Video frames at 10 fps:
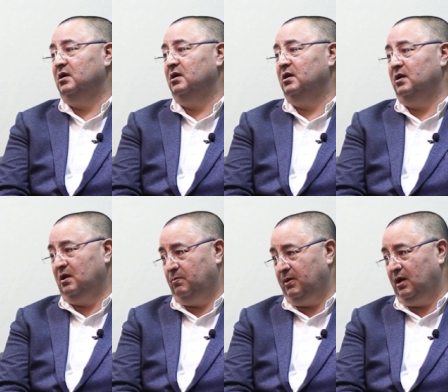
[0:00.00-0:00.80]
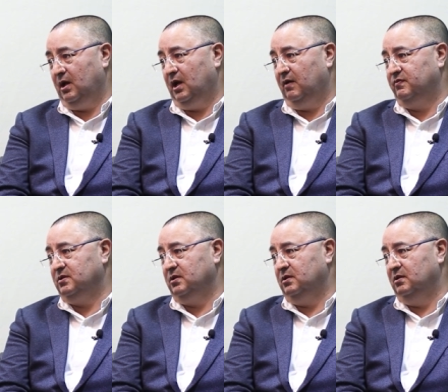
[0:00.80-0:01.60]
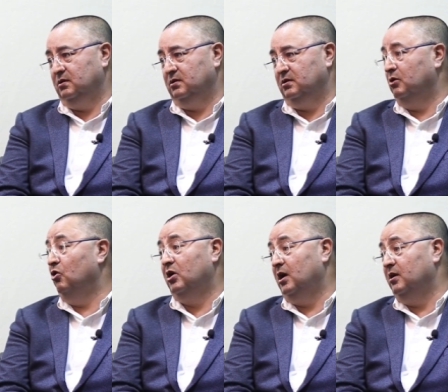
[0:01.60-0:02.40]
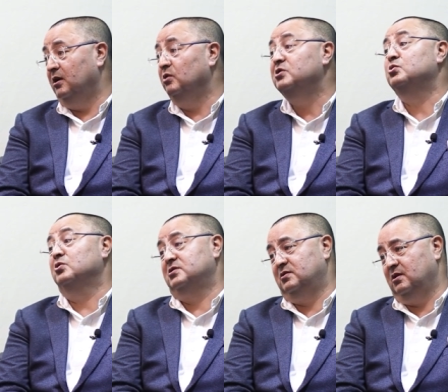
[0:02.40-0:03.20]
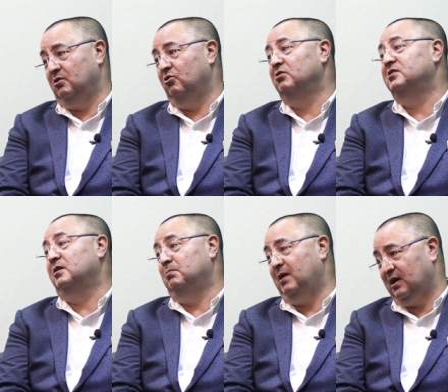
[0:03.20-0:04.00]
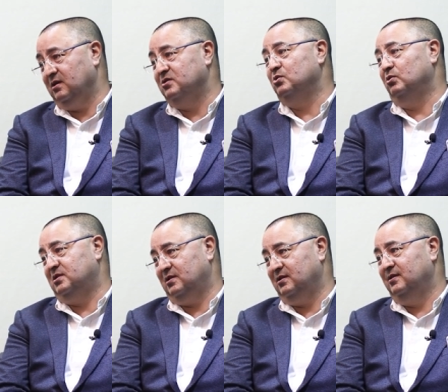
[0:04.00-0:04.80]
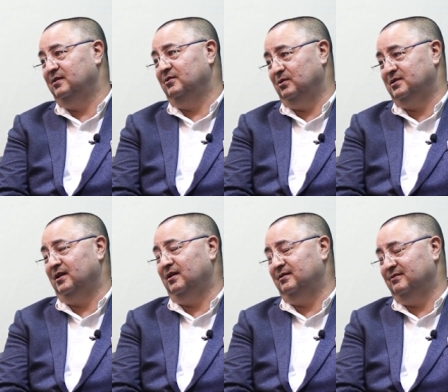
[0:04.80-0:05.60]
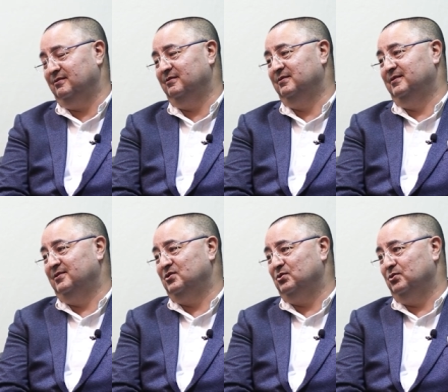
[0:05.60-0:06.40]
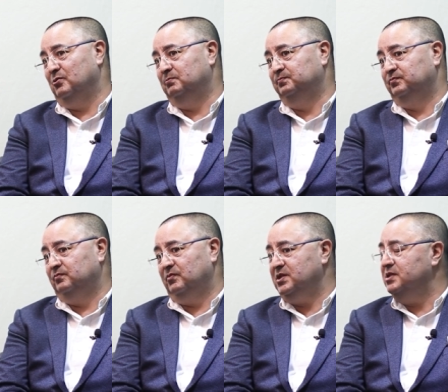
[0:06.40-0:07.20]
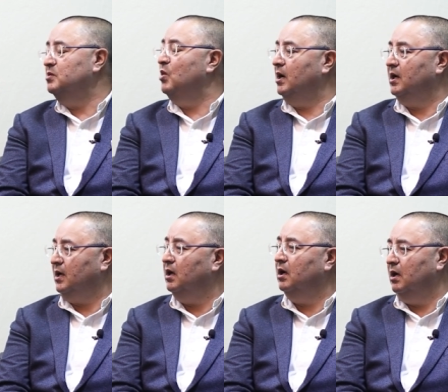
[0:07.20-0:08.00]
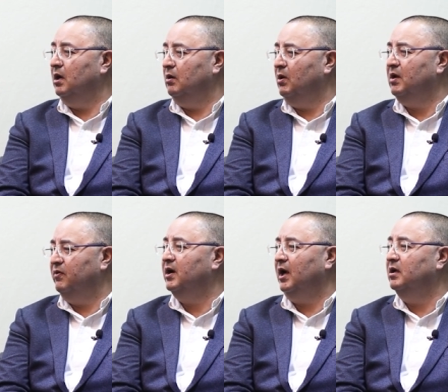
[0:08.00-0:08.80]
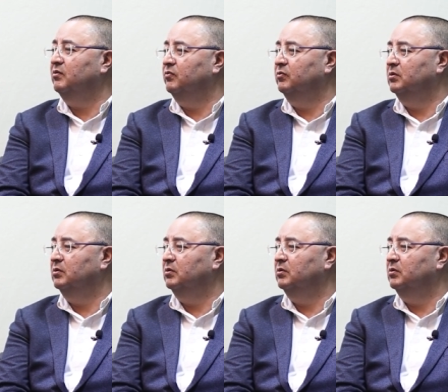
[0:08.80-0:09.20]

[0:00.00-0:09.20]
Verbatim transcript: uh, in Nepal after the Gorkha Grill, which was there a long time back in Soaltee Hotel. You know, so this is a one, uh, one of a kind